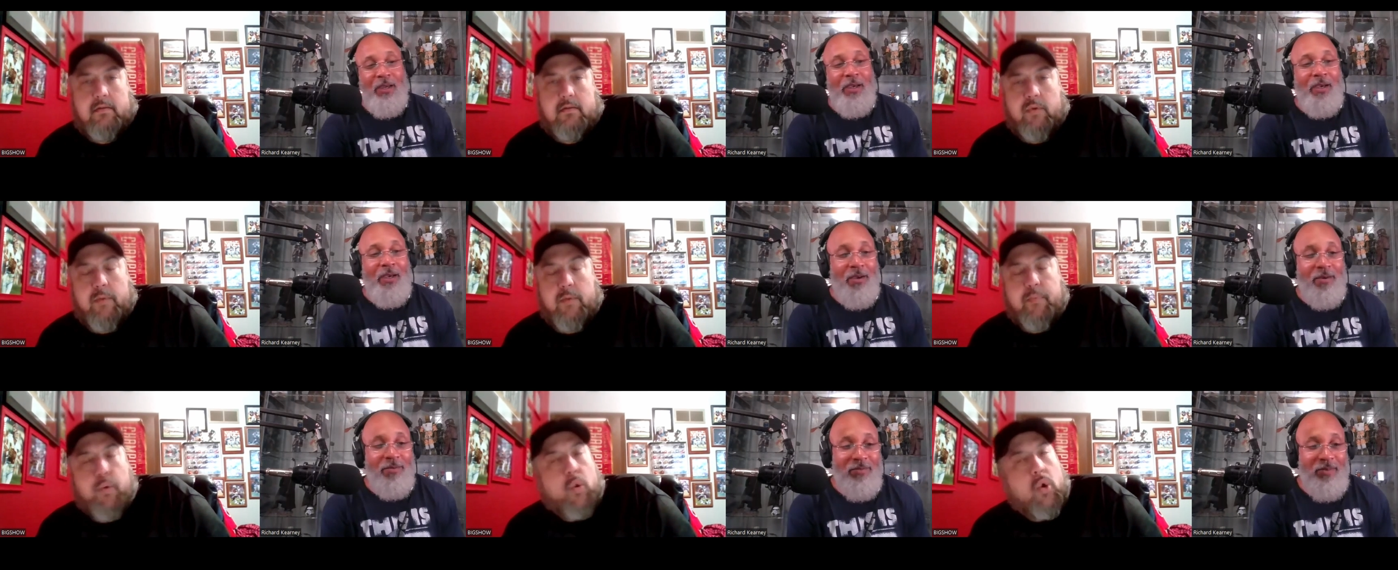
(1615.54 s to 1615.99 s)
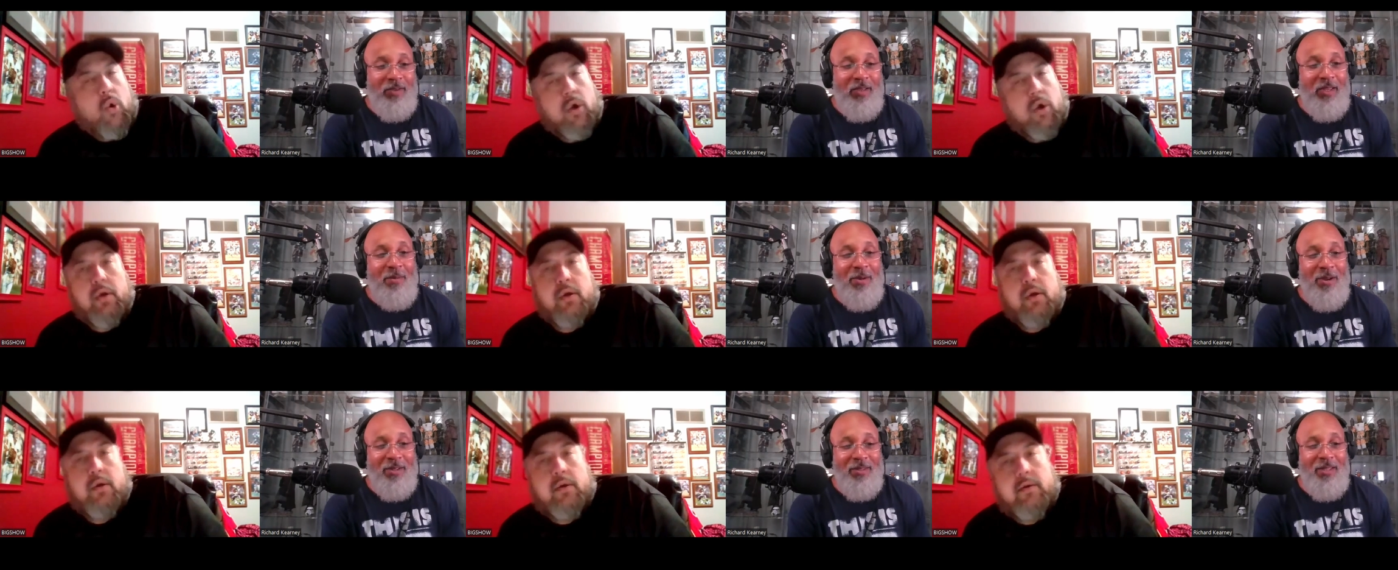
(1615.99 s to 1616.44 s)

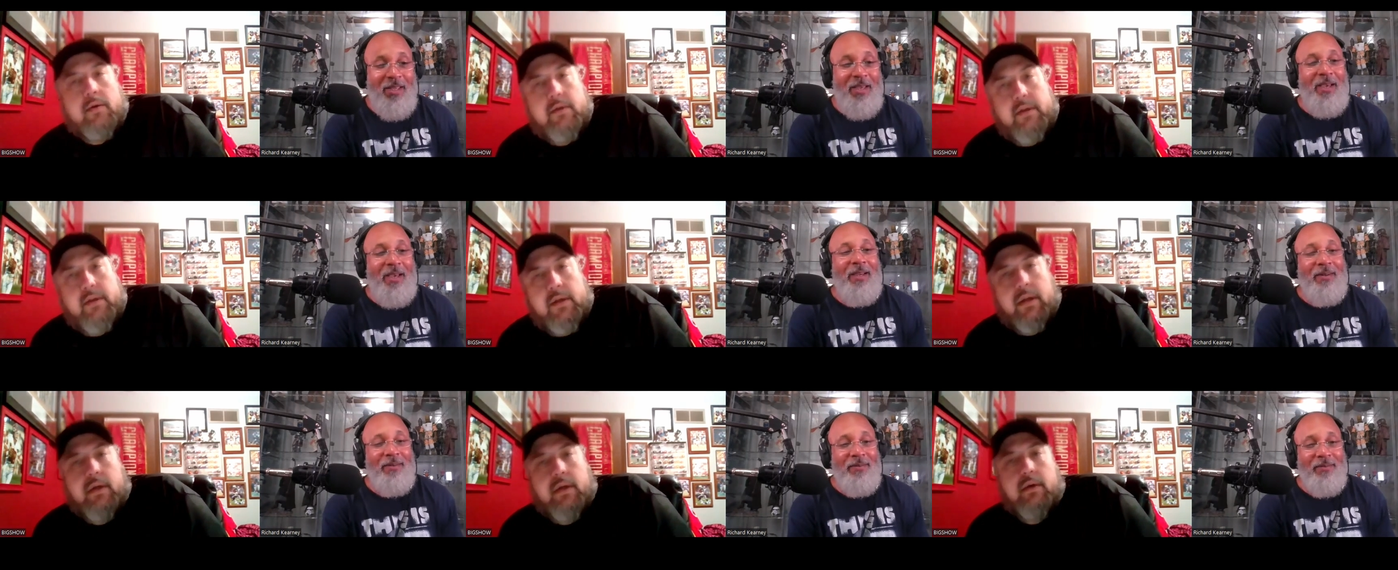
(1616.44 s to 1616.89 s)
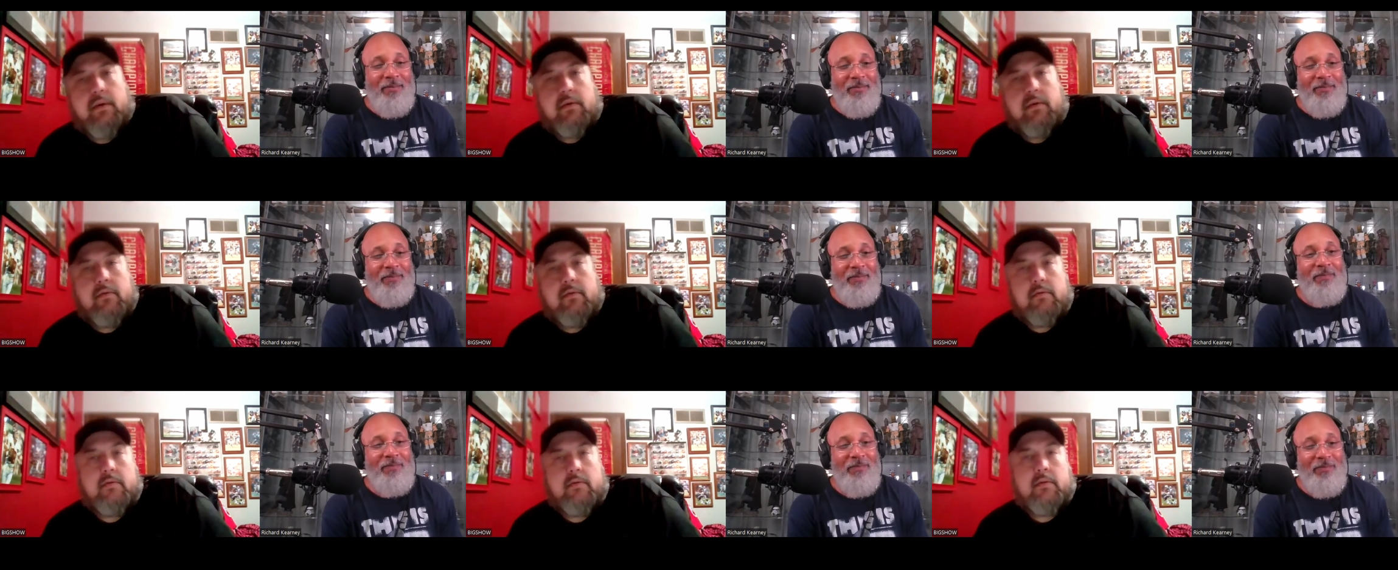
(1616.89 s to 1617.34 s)
Speaker 1: reporter, you
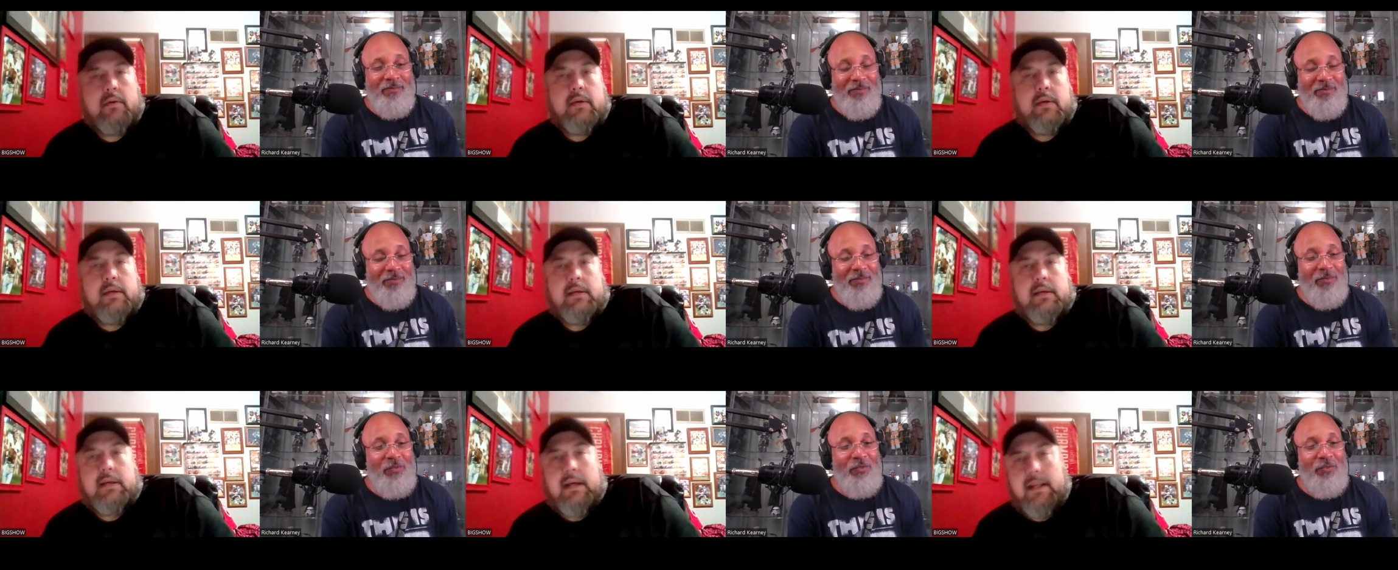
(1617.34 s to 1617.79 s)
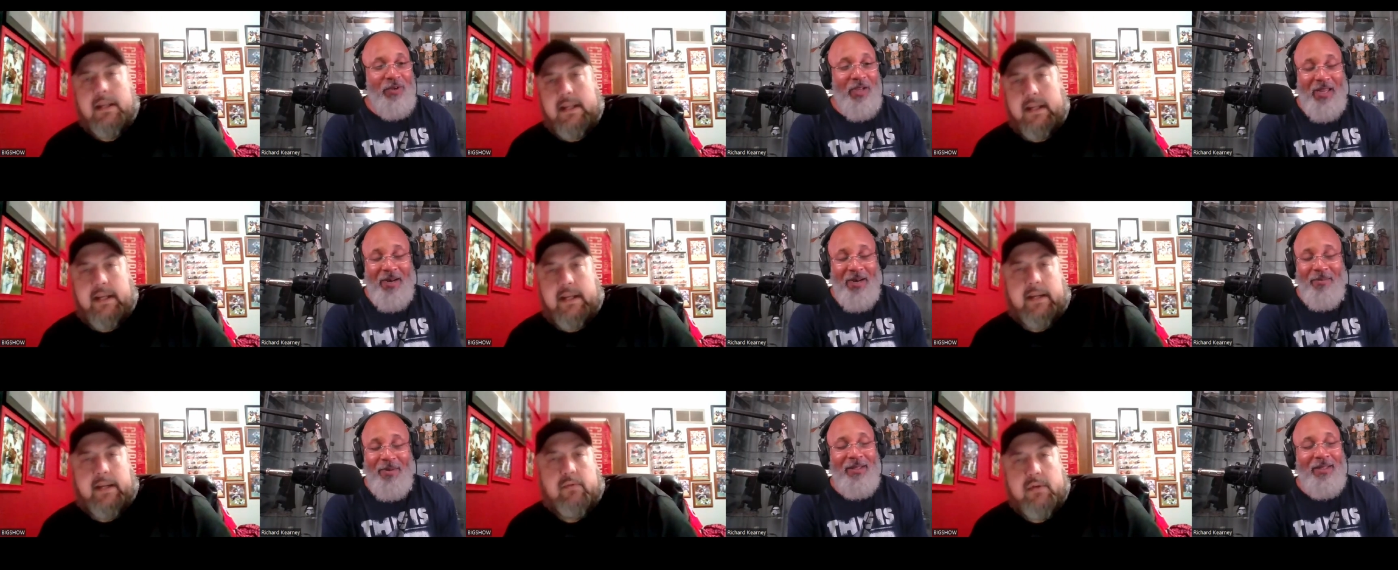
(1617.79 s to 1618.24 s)
know, and
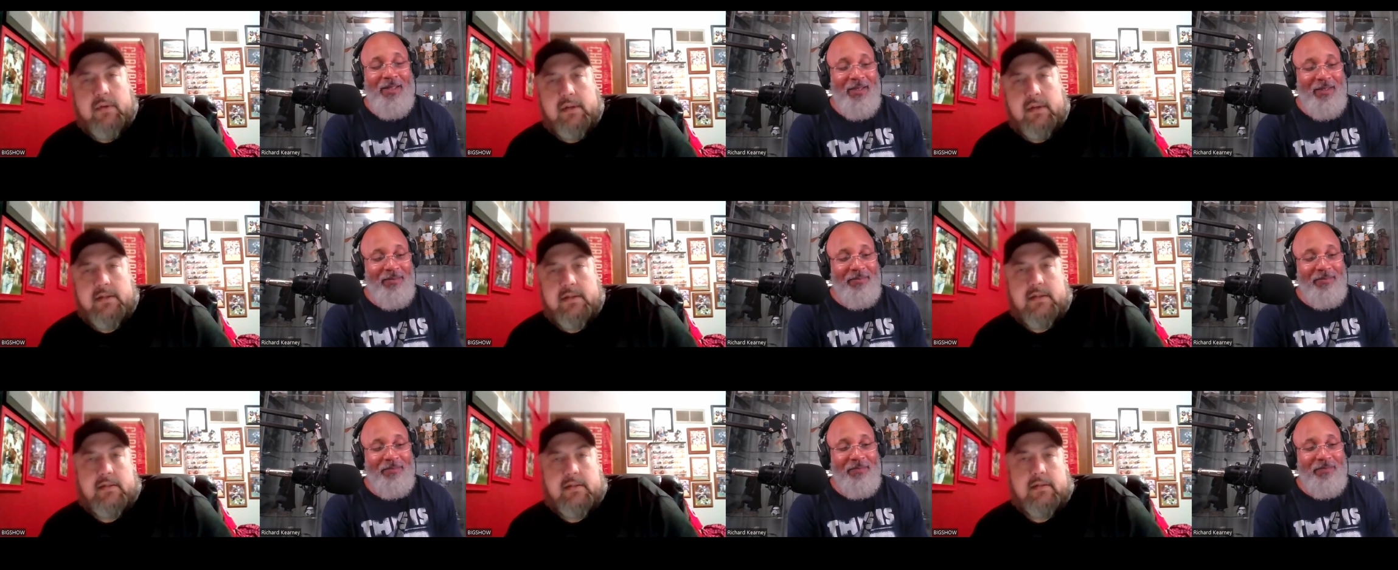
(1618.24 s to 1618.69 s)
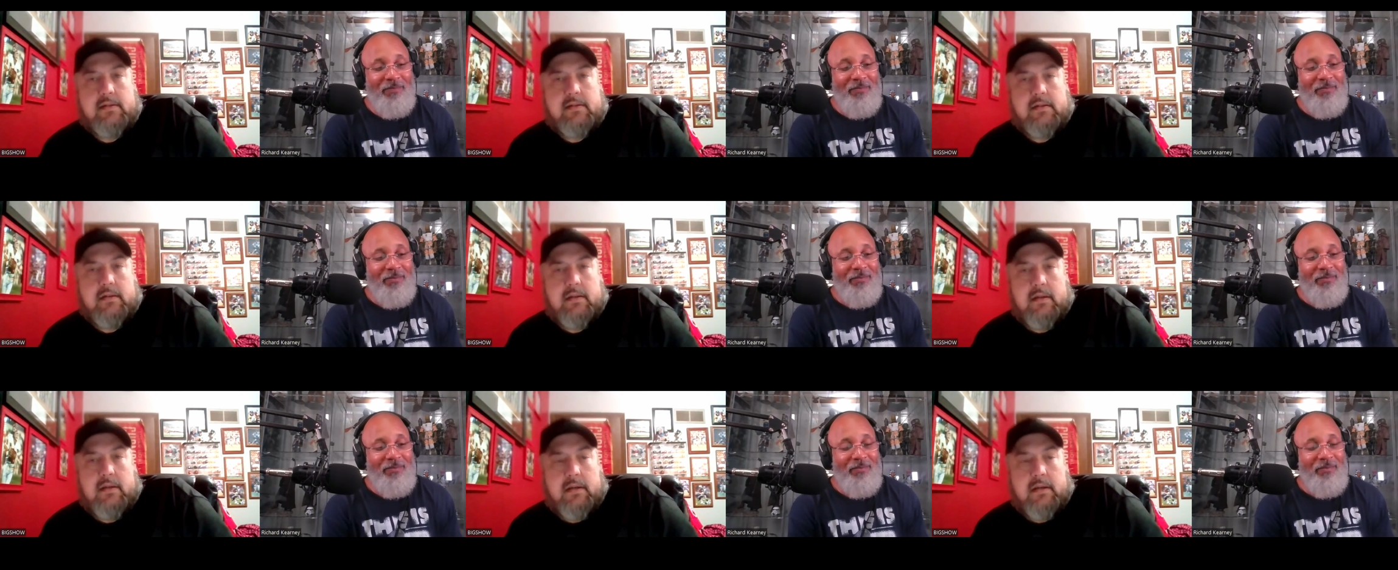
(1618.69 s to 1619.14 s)
then he was,
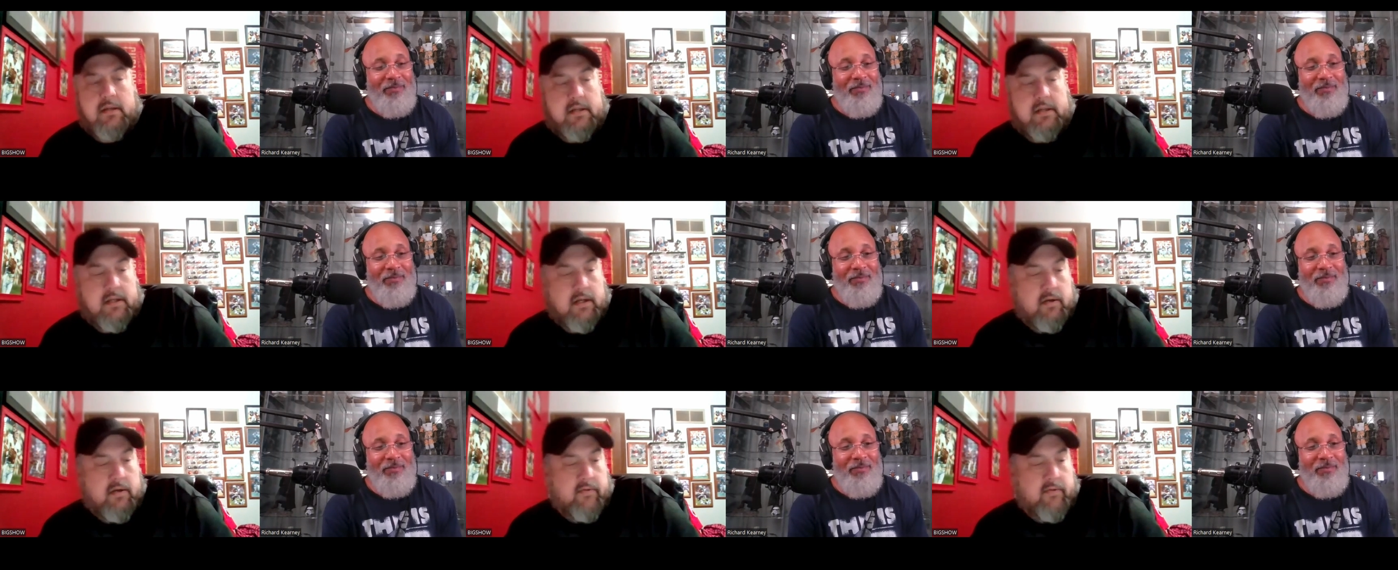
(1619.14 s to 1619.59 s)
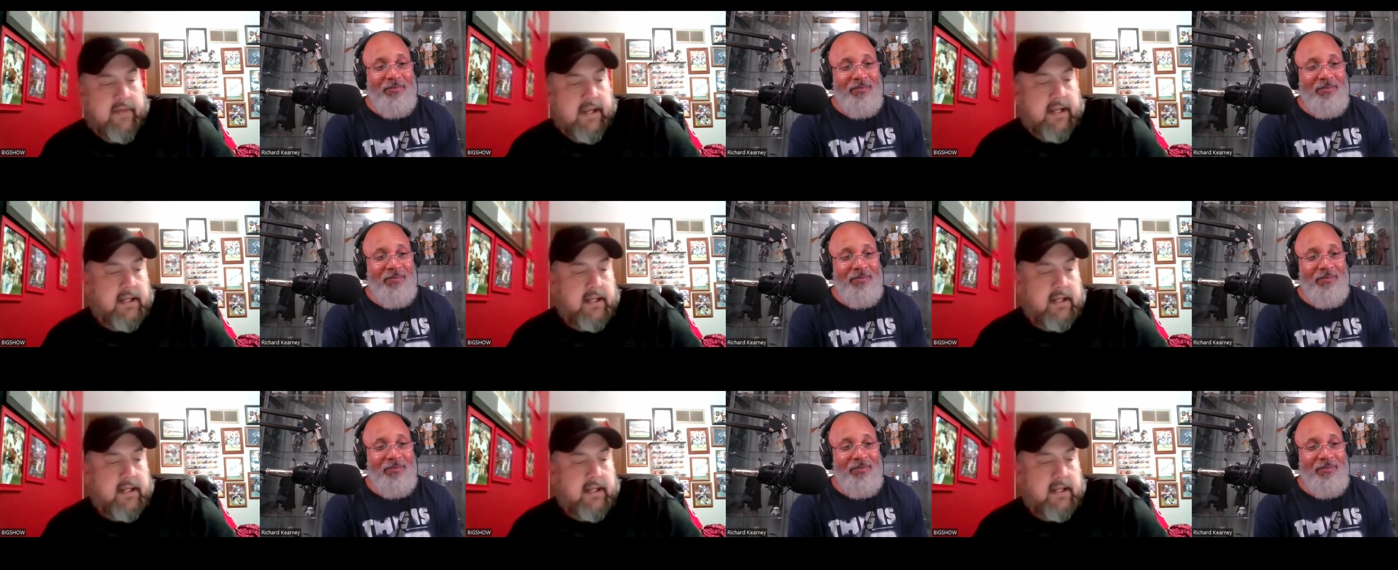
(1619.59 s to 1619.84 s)
Speaker 2: you know,